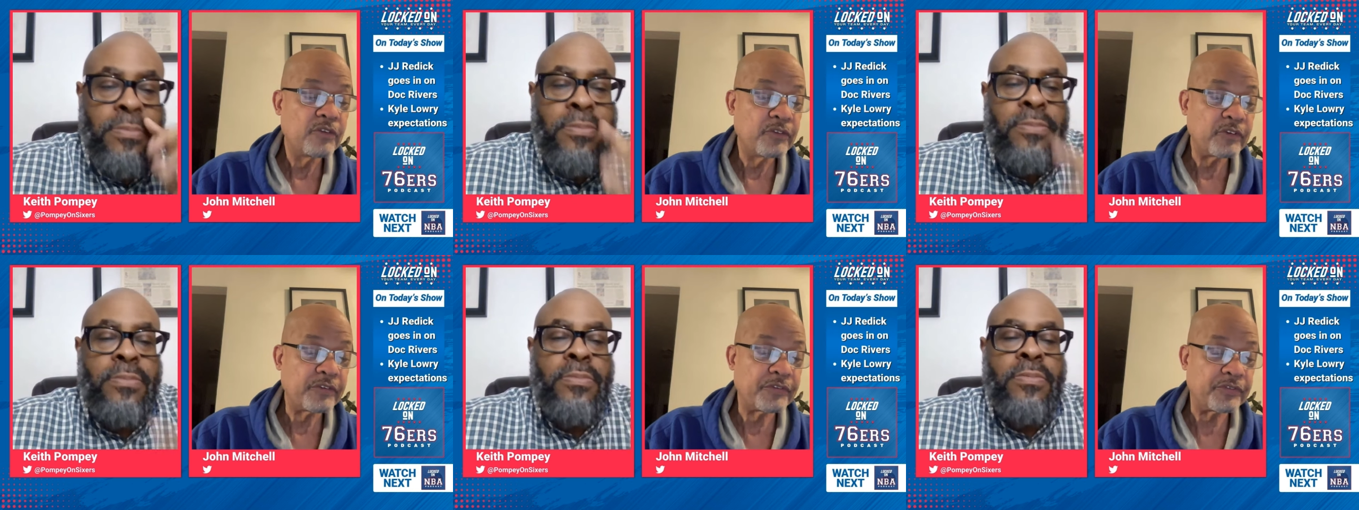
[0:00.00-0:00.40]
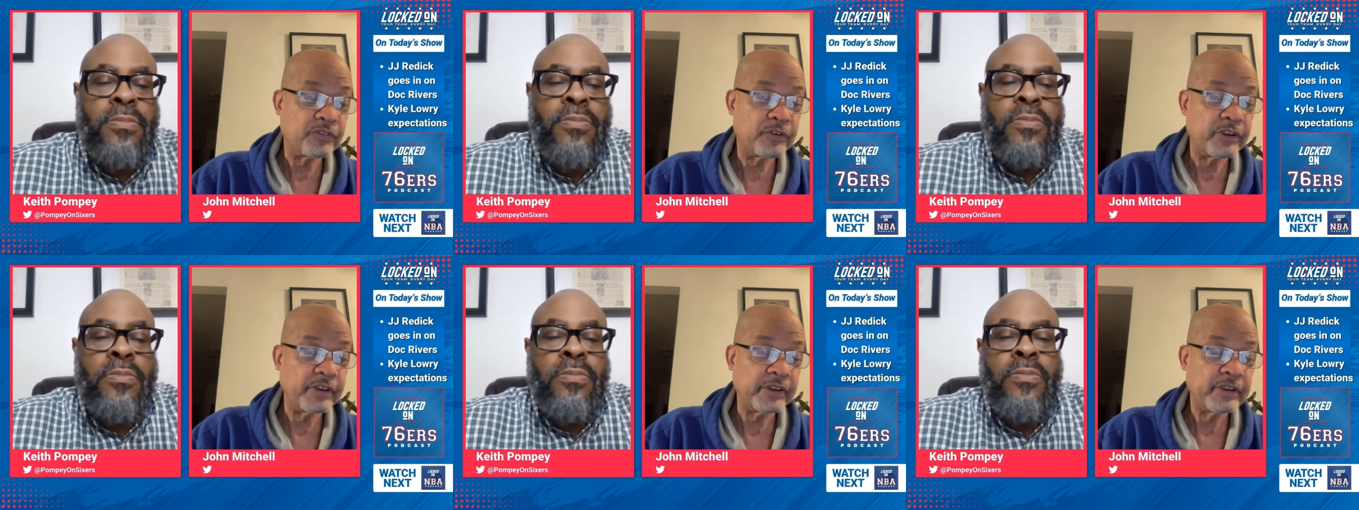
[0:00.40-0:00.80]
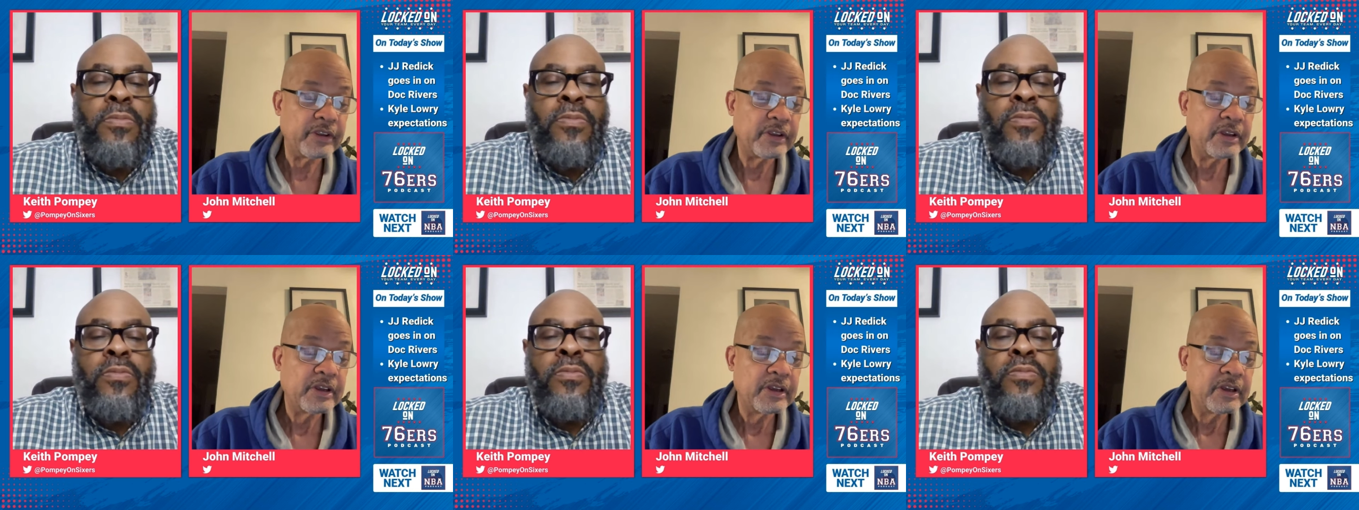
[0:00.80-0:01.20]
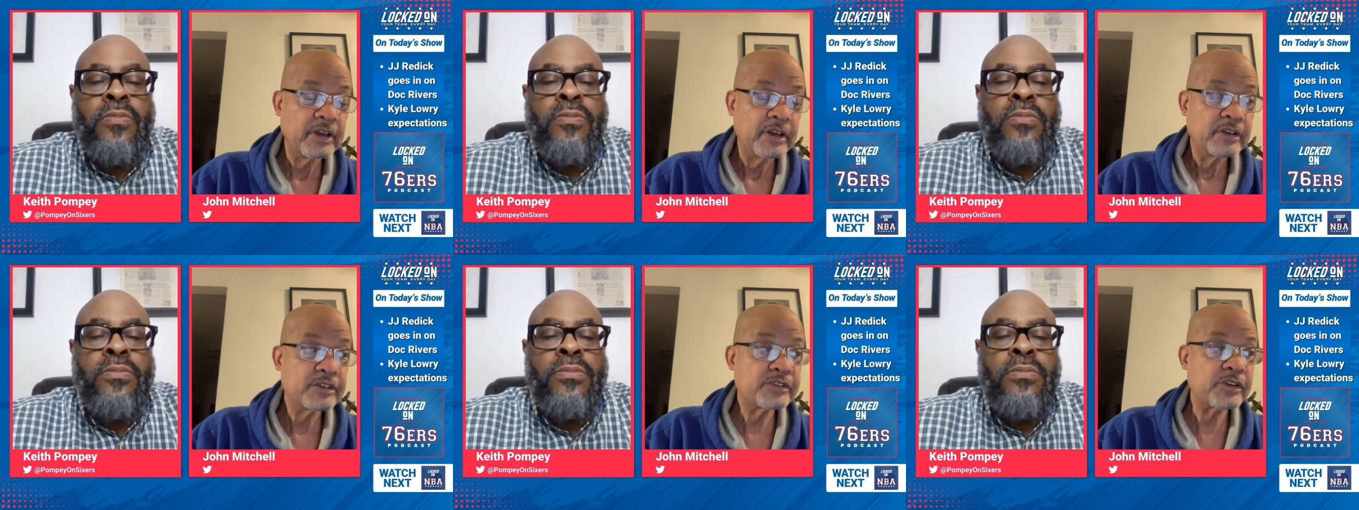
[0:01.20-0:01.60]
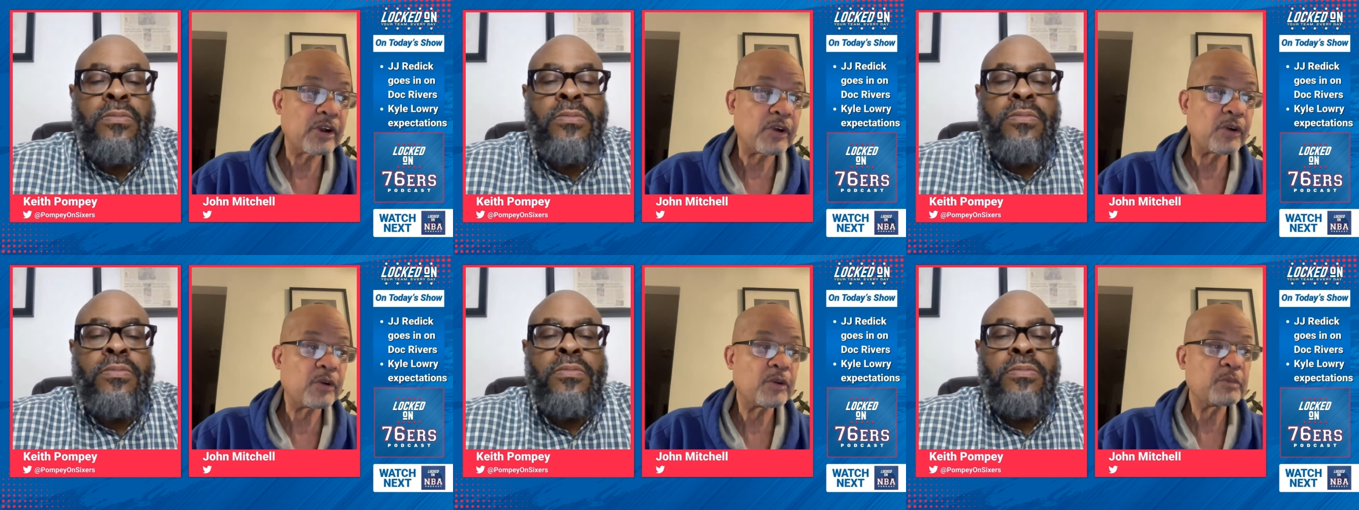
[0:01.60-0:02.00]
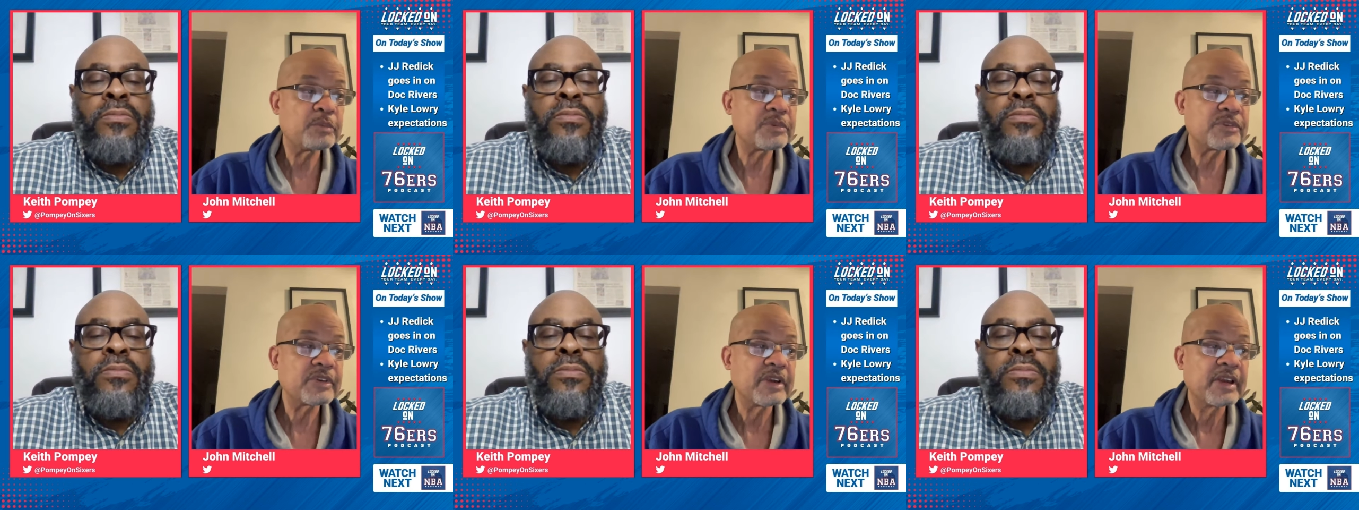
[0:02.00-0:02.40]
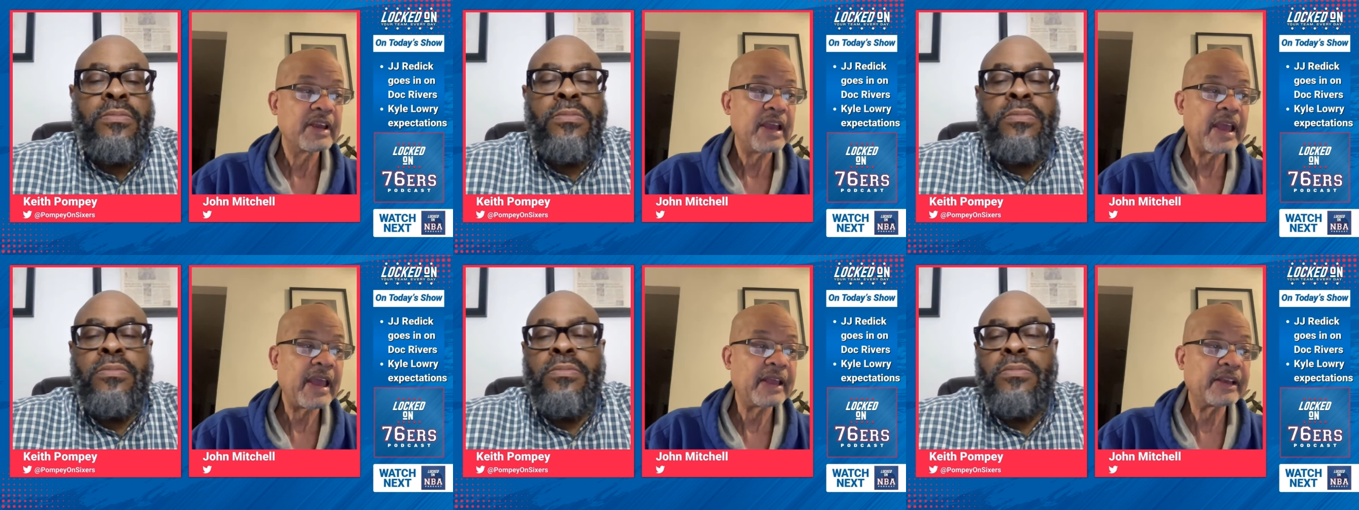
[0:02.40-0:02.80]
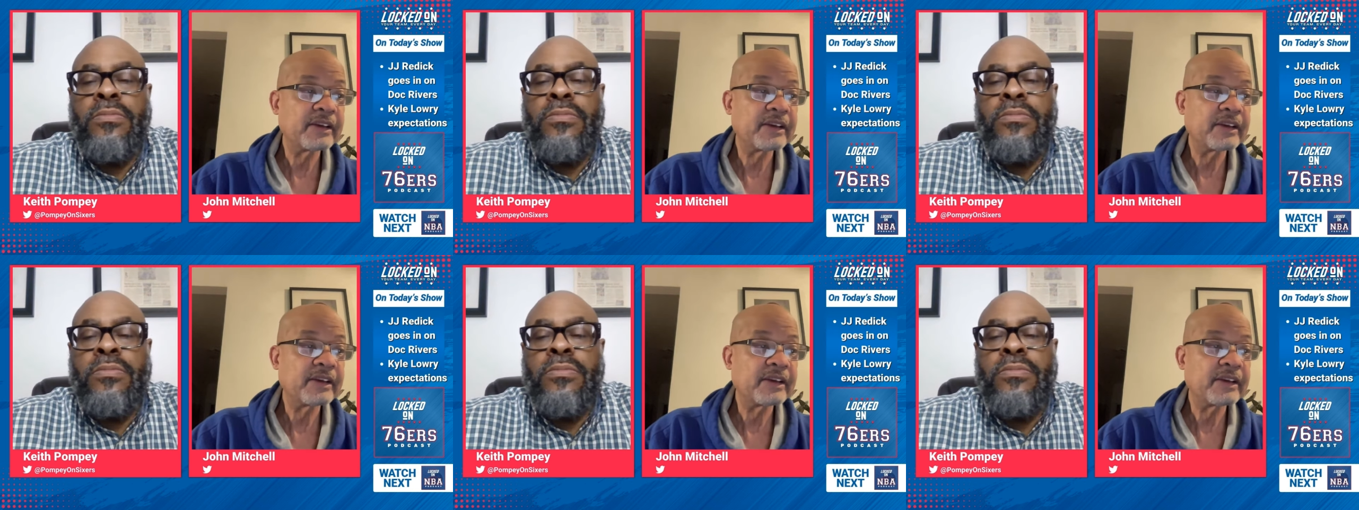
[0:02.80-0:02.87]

Speaker 1: for free. Terms and